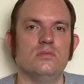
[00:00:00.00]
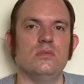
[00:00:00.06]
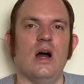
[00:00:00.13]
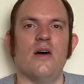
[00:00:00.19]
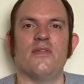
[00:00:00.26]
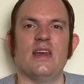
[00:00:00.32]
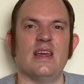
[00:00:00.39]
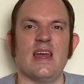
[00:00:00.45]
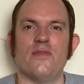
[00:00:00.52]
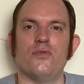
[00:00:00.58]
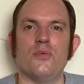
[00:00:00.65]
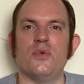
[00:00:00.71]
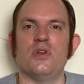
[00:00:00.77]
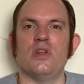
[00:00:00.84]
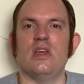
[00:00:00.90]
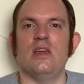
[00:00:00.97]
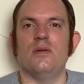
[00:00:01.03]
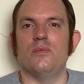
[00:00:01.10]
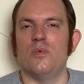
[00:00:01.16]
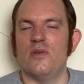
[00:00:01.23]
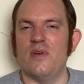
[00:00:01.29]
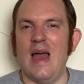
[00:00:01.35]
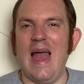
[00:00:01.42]
I think everybody
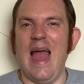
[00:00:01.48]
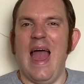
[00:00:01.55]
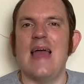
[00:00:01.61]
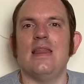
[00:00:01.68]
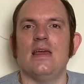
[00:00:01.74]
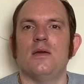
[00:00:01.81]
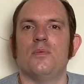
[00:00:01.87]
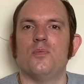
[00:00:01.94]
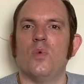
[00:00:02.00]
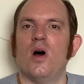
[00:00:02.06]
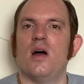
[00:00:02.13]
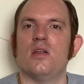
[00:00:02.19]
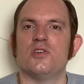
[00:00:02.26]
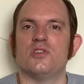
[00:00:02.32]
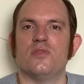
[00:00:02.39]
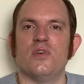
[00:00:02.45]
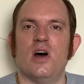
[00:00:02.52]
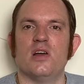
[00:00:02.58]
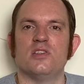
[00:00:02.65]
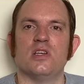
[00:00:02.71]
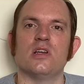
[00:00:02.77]
with any wireless device,